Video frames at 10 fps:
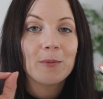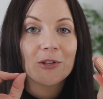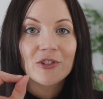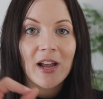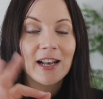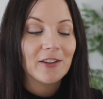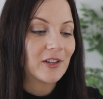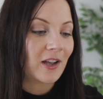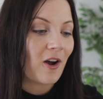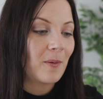which I love
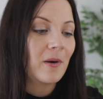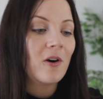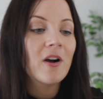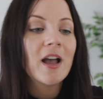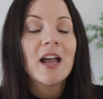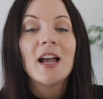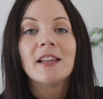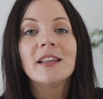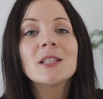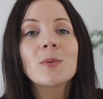that combo.
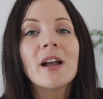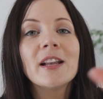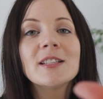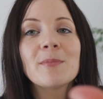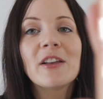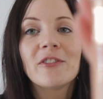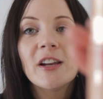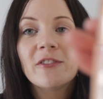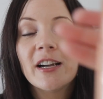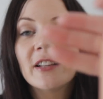This one is my
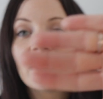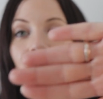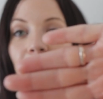favorite